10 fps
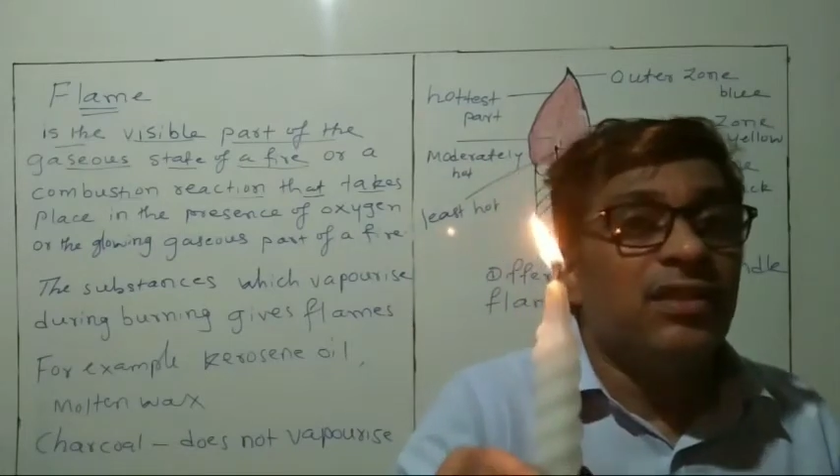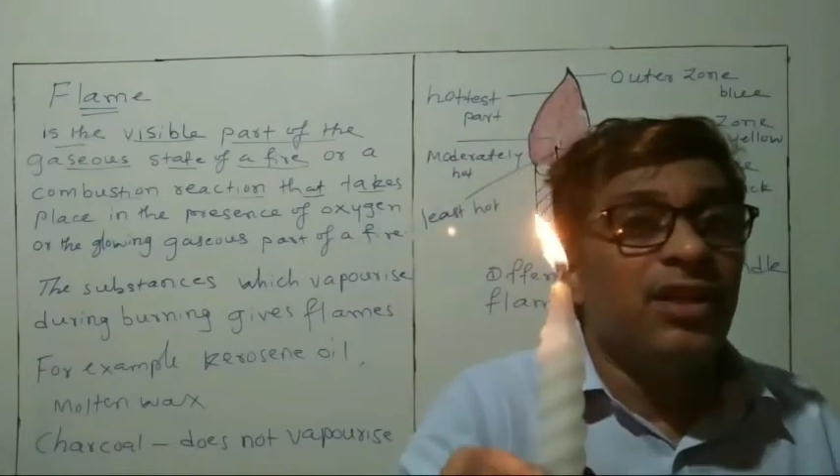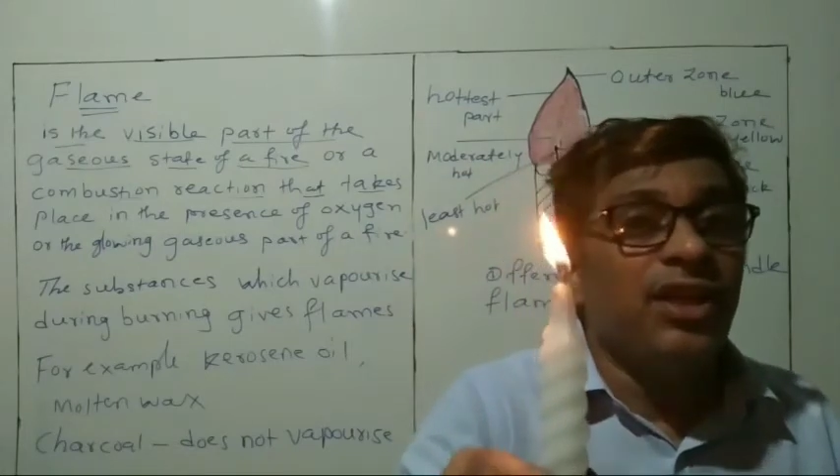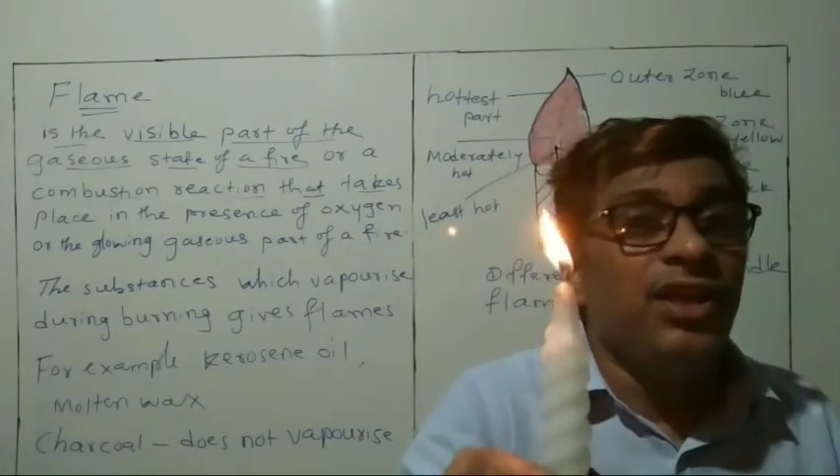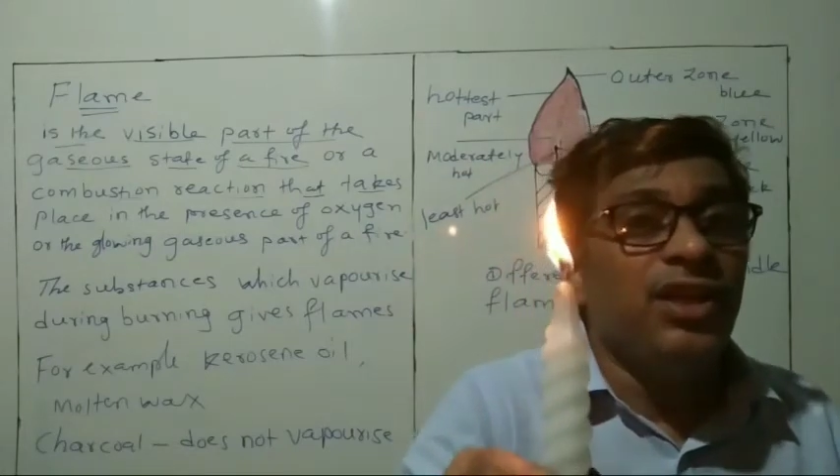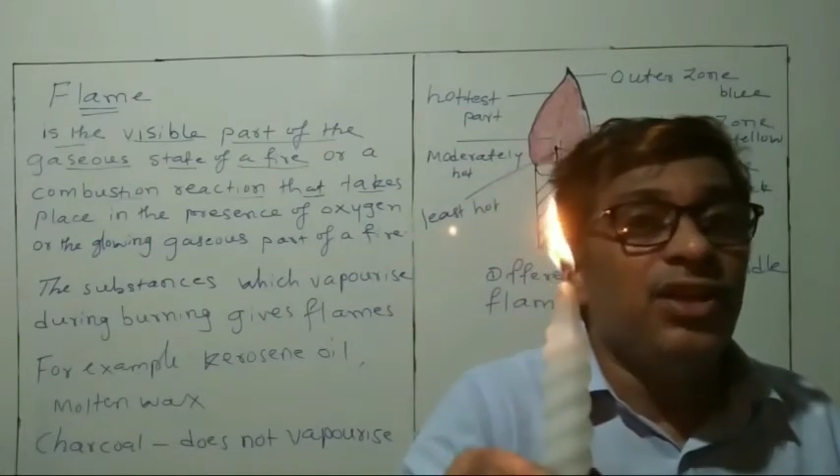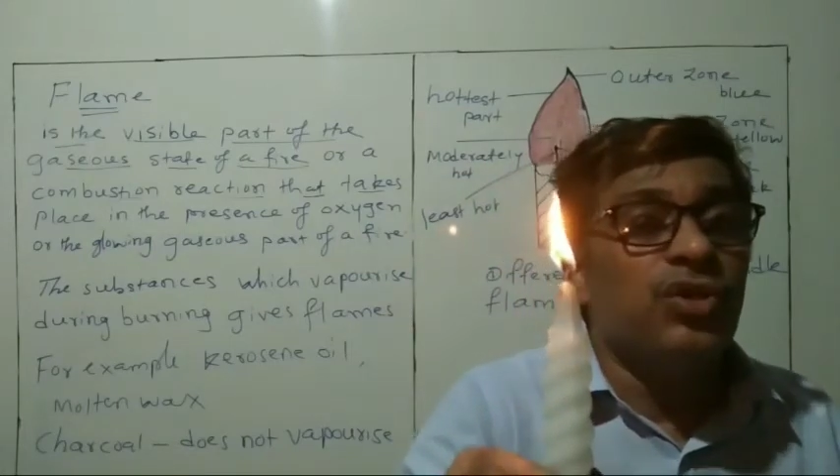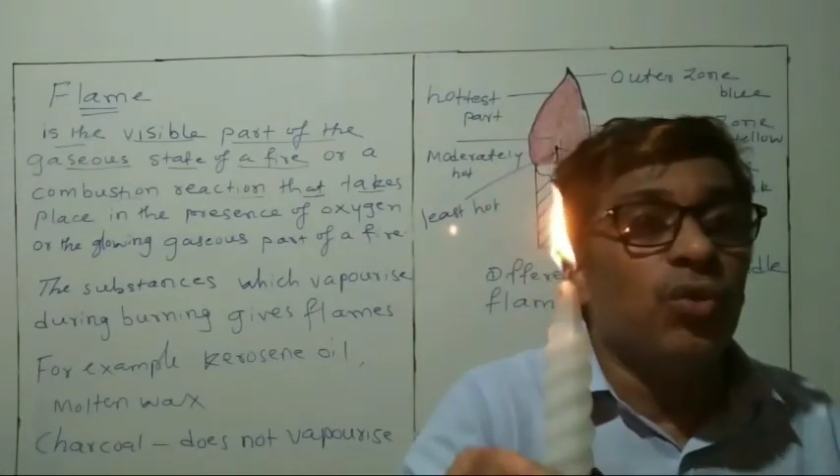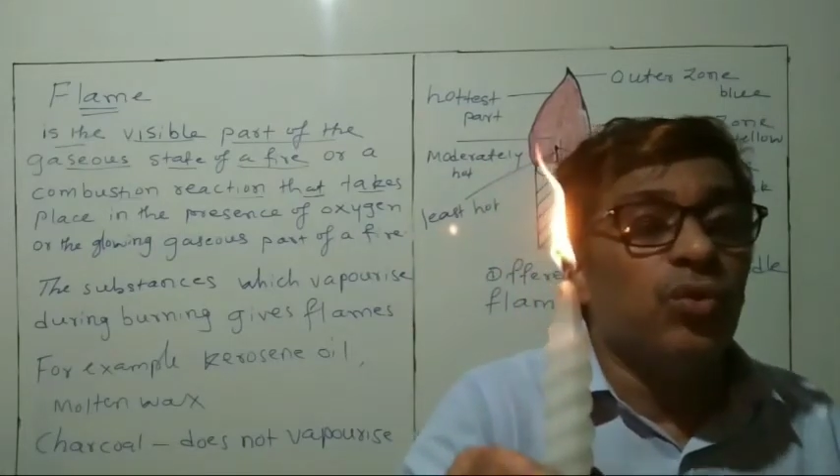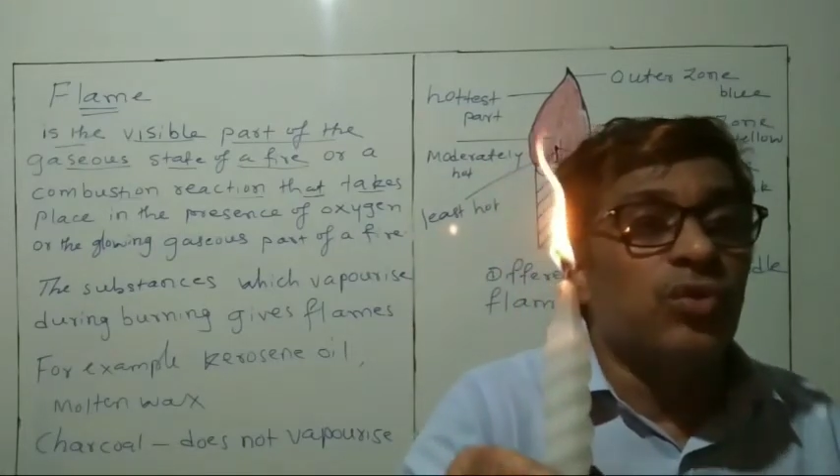three
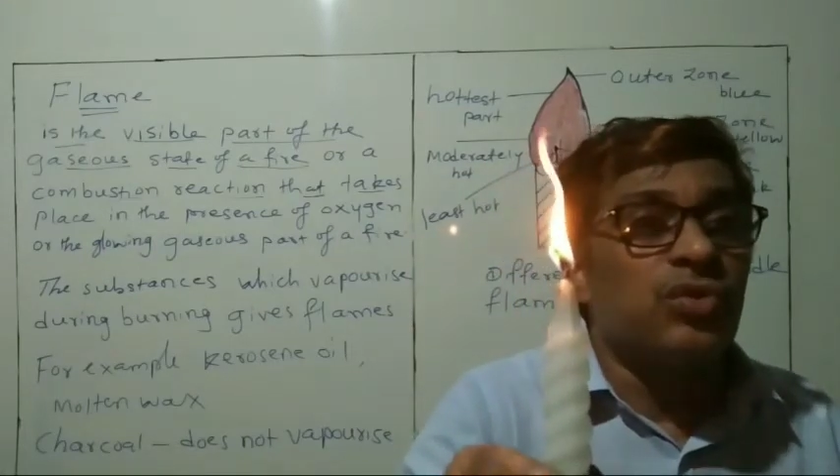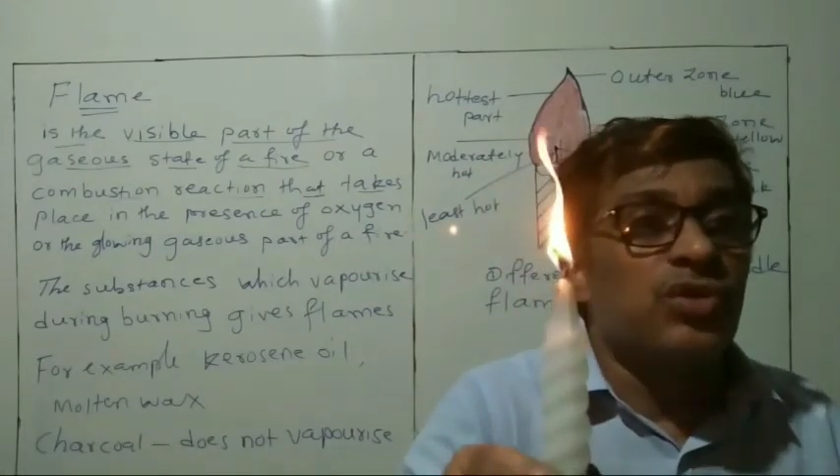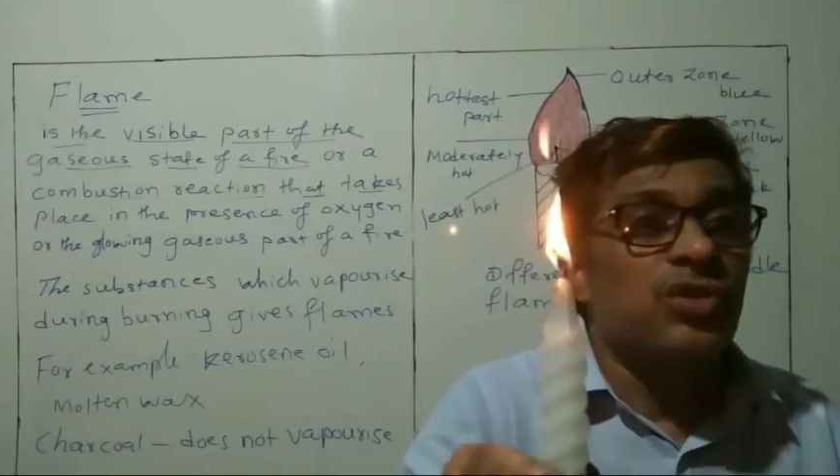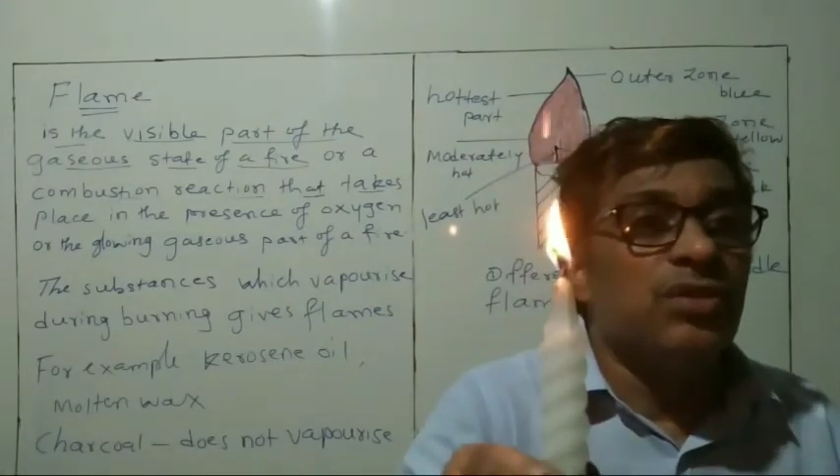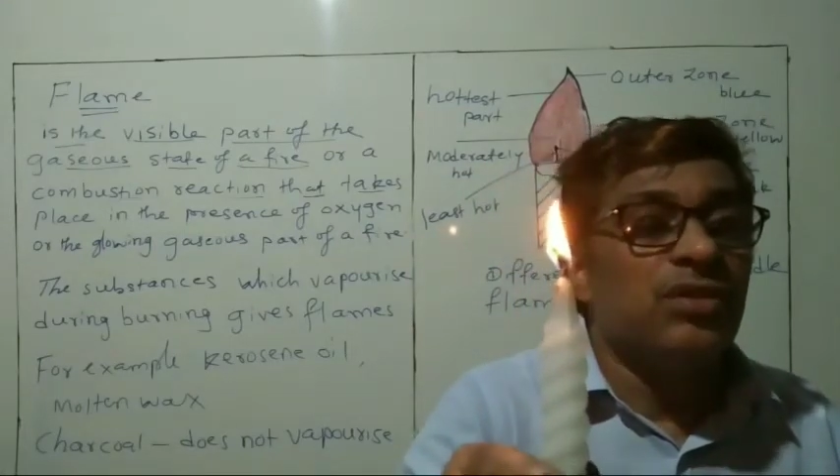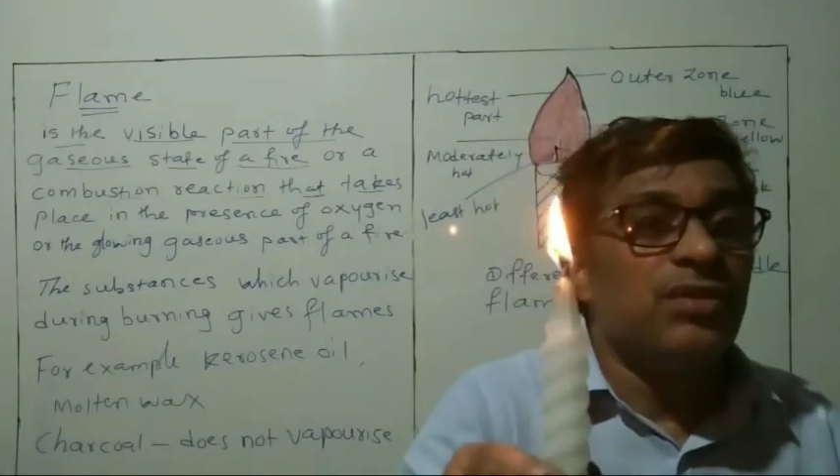zones